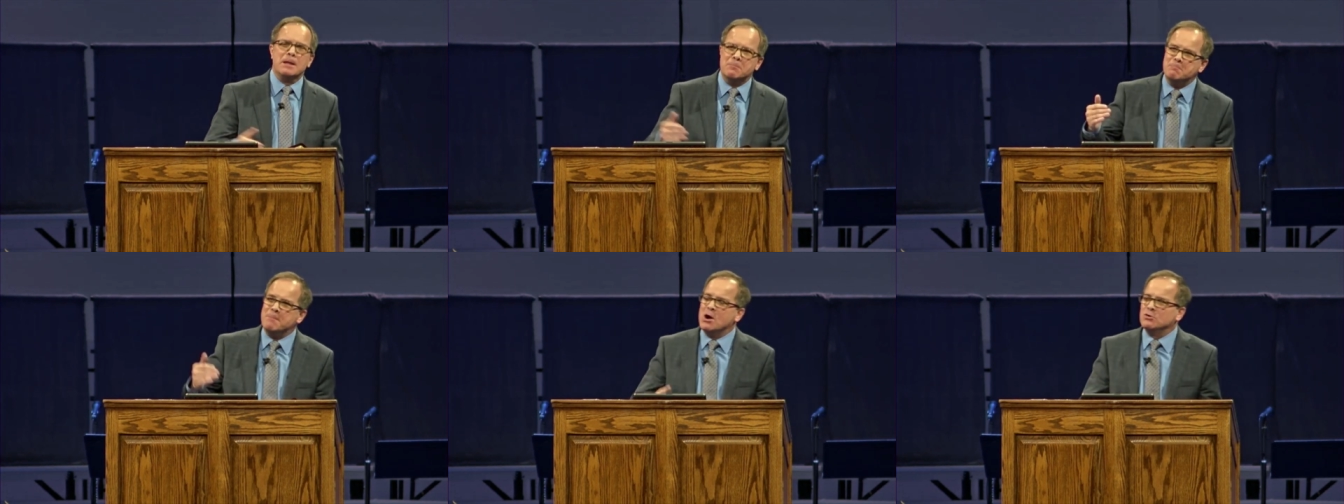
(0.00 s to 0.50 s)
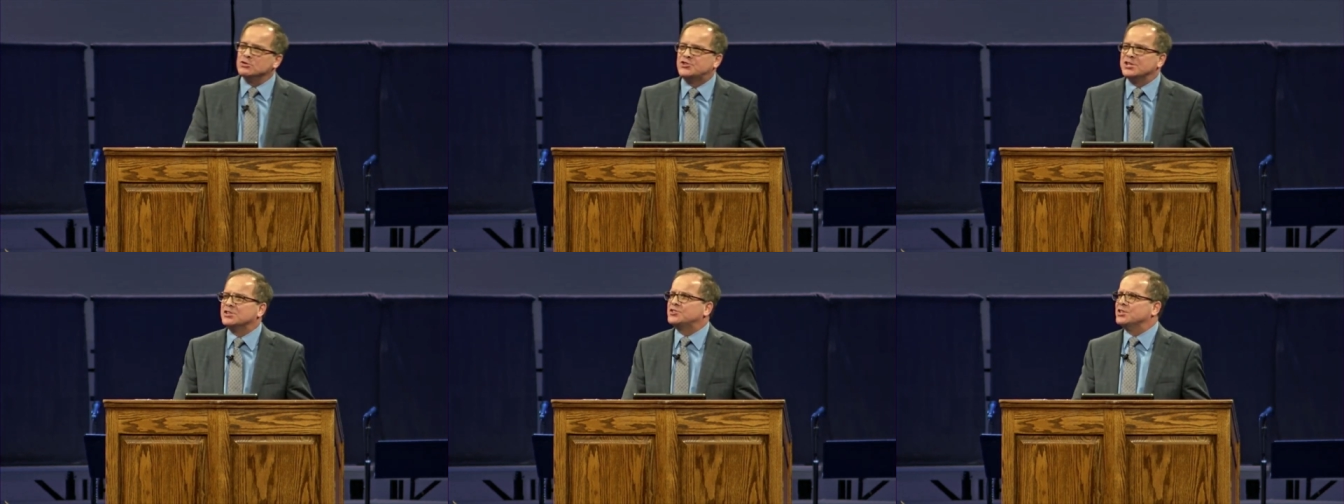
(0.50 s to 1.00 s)

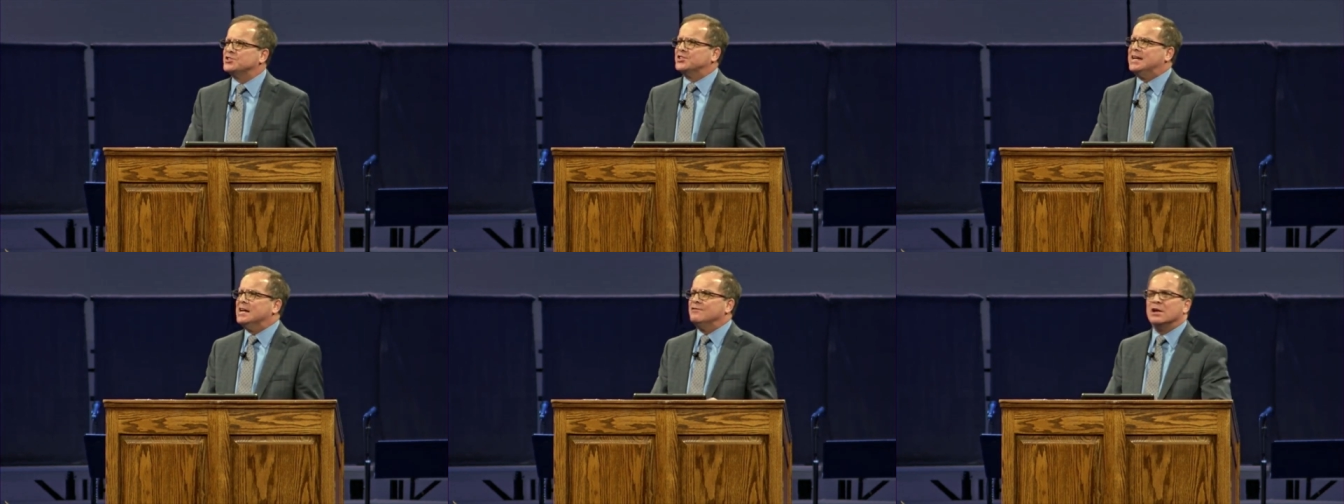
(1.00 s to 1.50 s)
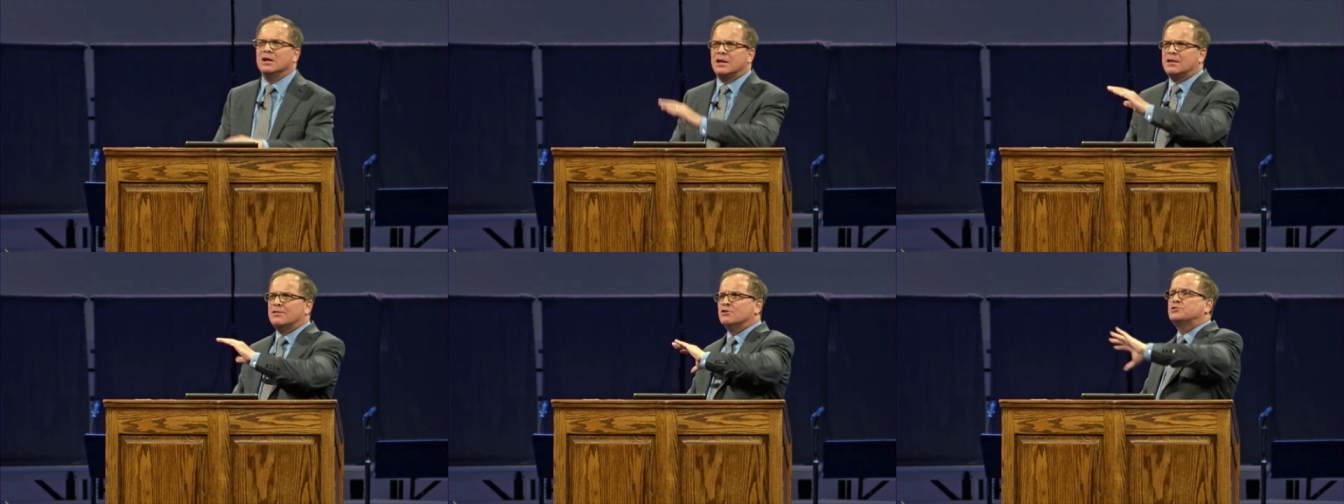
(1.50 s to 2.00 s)
Moses is given,
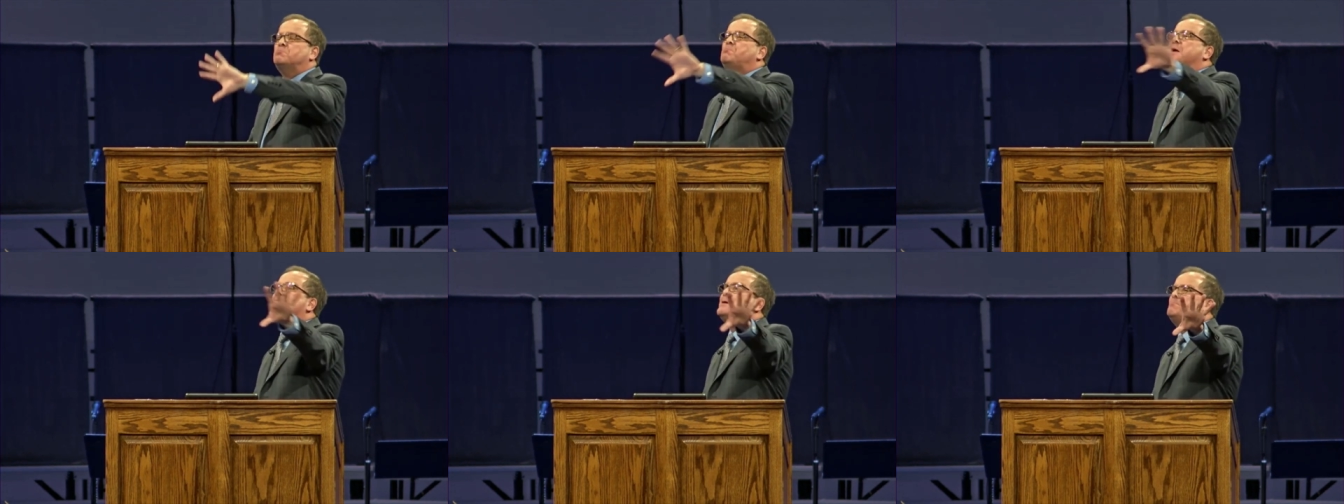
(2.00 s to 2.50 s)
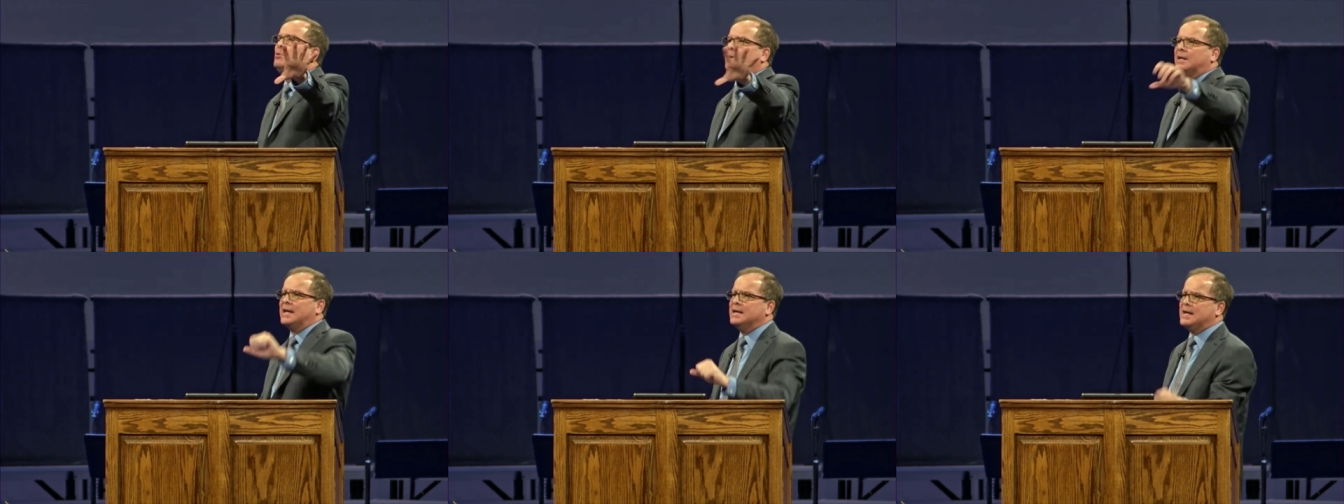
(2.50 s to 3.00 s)
there's
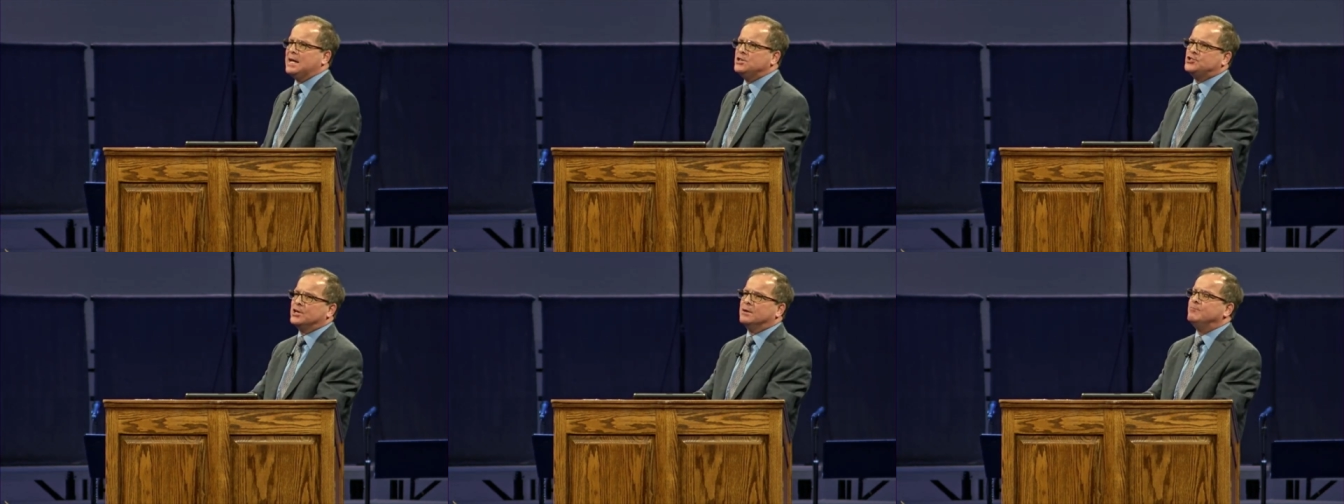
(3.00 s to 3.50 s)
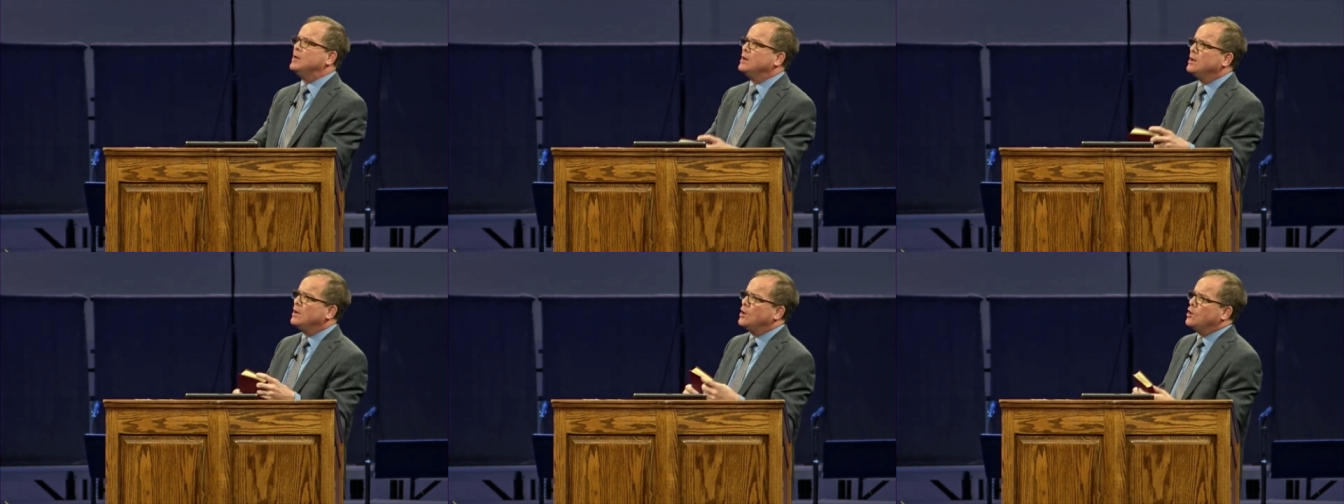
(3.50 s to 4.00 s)
people in Egypt.
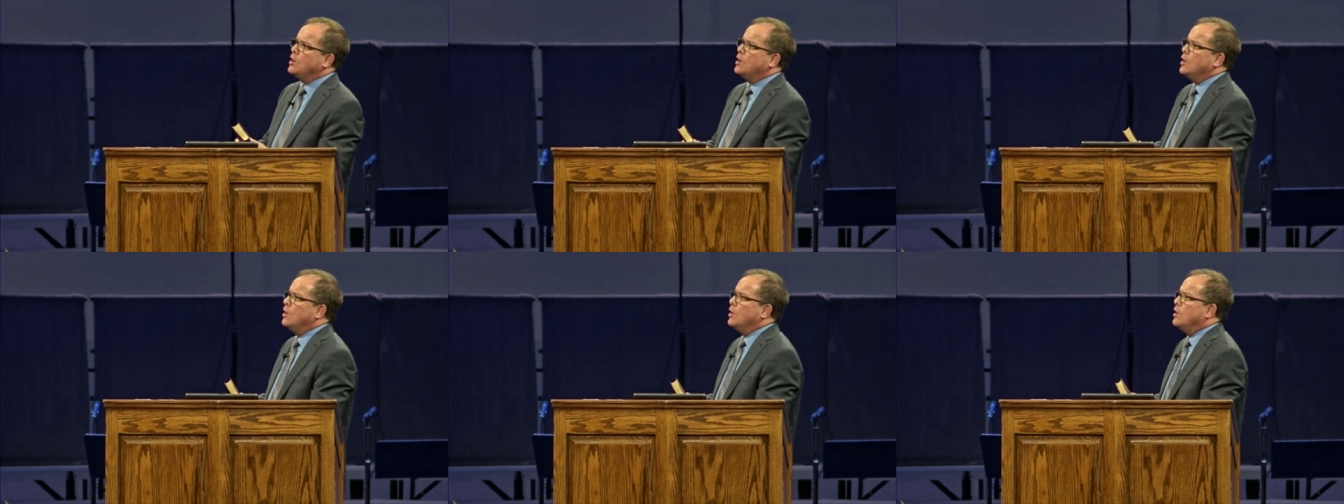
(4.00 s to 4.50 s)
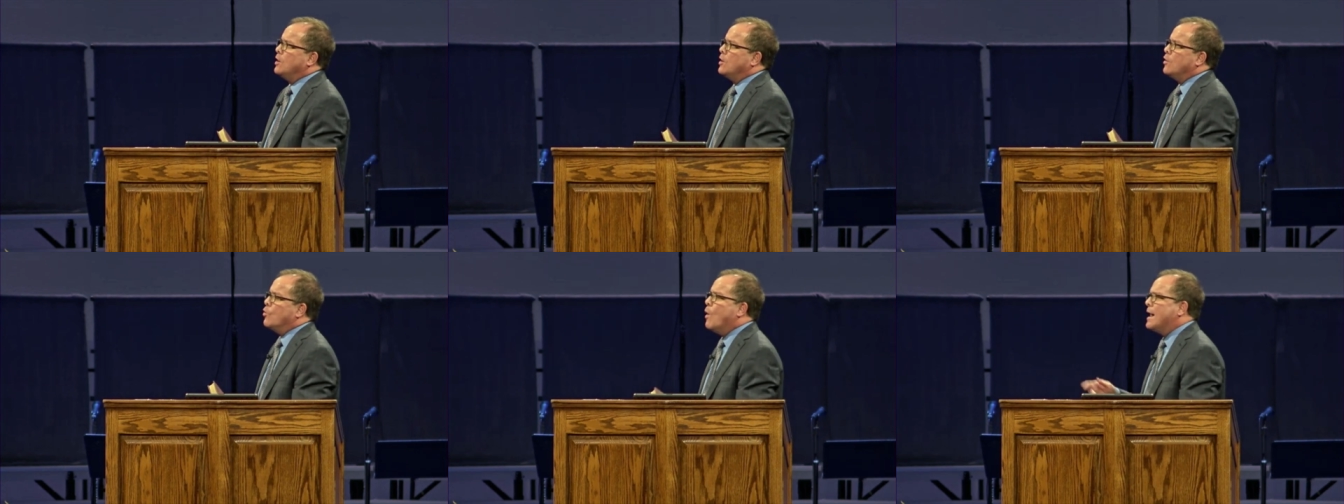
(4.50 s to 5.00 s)

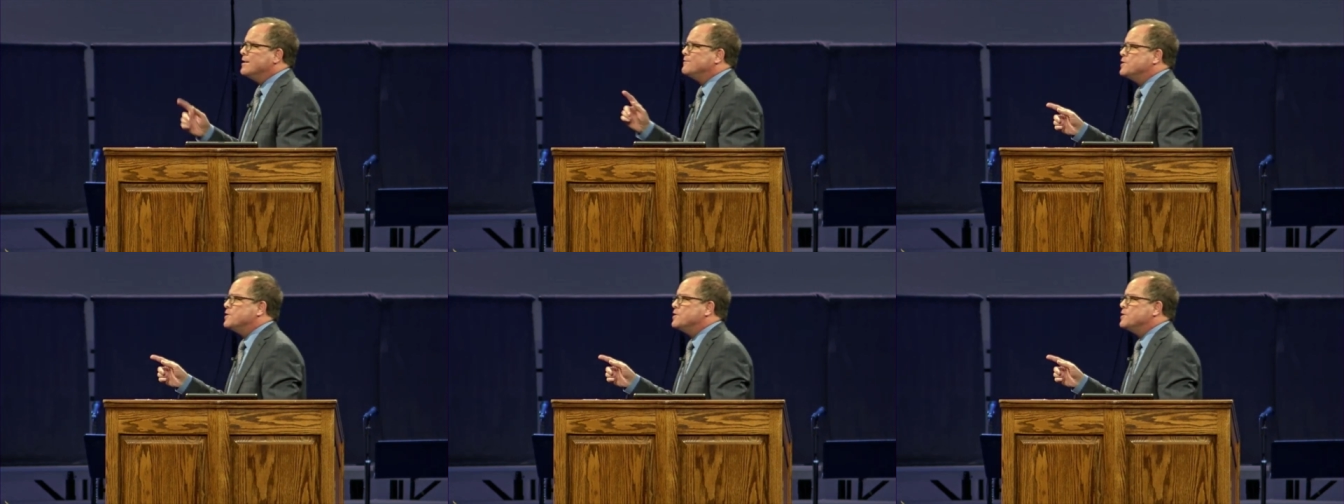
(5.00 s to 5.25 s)
One of